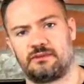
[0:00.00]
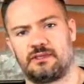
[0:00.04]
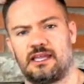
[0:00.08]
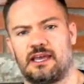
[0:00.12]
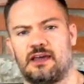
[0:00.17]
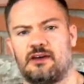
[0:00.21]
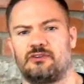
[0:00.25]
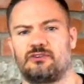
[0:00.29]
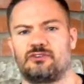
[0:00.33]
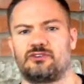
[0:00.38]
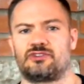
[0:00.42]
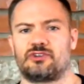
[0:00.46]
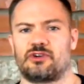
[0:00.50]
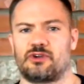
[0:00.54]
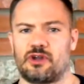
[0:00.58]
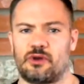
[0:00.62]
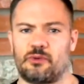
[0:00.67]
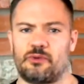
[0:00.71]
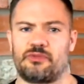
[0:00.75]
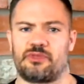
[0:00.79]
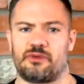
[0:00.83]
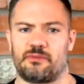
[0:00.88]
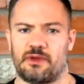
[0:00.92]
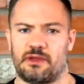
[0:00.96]
Now, to start out
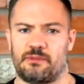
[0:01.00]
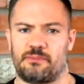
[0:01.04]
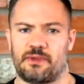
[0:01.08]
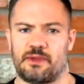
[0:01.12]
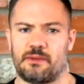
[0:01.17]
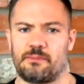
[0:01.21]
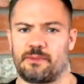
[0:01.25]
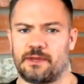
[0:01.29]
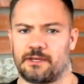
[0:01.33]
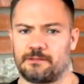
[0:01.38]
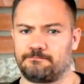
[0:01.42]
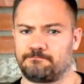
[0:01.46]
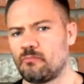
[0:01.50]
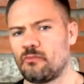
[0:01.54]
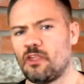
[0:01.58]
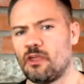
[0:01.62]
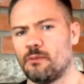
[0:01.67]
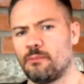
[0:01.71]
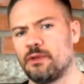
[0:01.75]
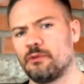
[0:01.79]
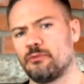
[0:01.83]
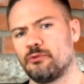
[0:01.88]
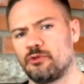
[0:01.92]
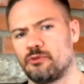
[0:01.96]
with, it might be a bit,
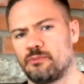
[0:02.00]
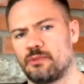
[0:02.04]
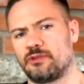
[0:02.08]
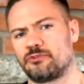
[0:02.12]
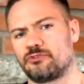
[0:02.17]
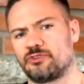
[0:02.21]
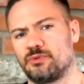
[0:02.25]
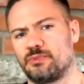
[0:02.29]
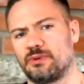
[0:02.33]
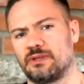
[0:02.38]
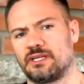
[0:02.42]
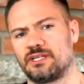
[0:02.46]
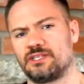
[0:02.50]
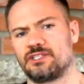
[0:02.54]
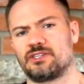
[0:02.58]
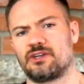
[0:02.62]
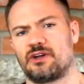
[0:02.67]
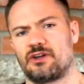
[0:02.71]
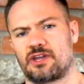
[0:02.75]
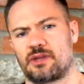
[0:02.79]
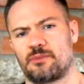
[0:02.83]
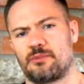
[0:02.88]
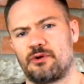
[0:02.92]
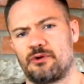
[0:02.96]
a bit rudimentary, but let's
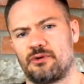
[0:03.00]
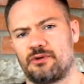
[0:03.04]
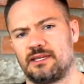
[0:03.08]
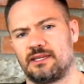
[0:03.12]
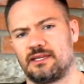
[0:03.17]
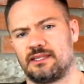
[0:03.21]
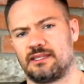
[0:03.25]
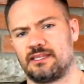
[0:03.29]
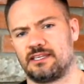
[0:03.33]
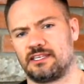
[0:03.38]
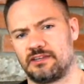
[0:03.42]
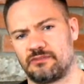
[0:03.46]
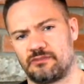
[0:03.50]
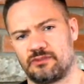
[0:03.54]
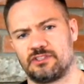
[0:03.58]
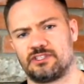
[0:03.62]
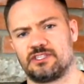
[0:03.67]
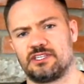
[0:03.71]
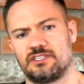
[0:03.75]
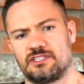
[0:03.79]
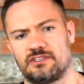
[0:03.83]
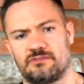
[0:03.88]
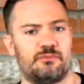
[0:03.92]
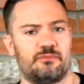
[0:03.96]
talk about the
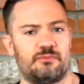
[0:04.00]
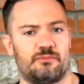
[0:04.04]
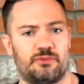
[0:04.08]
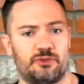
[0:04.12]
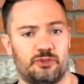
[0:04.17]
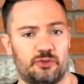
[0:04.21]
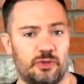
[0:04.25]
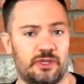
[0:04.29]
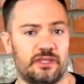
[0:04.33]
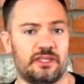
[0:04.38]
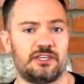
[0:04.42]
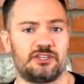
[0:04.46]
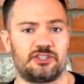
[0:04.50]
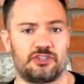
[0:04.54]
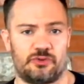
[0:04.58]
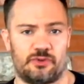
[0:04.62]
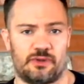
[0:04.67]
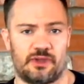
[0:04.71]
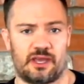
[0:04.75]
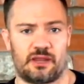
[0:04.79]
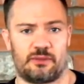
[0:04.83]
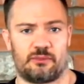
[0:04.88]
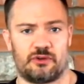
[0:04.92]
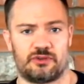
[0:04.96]
differences between these two
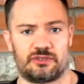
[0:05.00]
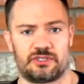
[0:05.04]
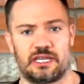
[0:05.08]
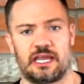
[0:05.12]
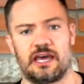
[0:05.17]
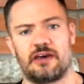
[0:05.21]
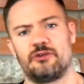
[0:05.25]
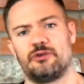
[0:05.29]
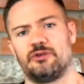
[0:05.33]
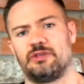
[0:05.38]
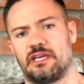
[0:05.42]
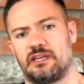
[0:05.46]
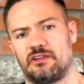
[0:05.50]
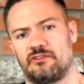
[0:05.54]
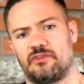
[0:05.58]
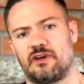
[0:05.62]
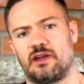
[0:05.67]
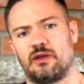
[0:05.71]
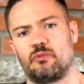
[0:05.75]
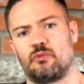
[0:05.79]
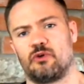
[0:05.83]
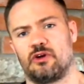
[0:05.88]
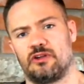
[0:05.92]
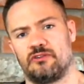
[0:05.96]
animals and how to
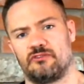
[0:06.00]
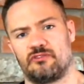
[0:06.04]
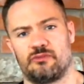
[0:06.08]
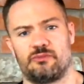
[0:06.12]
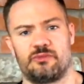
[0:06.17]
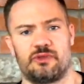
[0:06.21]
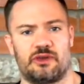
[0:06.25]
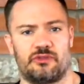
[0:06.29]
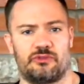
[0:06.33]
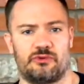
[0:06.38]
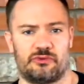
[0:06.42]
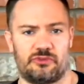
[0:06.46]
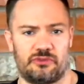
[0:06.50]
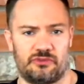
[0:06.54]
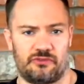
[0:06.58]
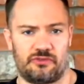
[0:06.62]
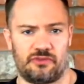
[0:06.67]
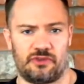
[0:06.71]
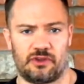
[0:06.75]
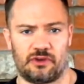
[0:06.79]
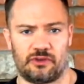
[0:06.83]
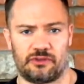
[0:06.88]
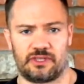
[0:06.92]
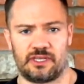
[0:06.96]
identify one from the other in the
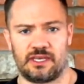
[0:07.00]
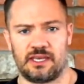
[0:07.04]
field.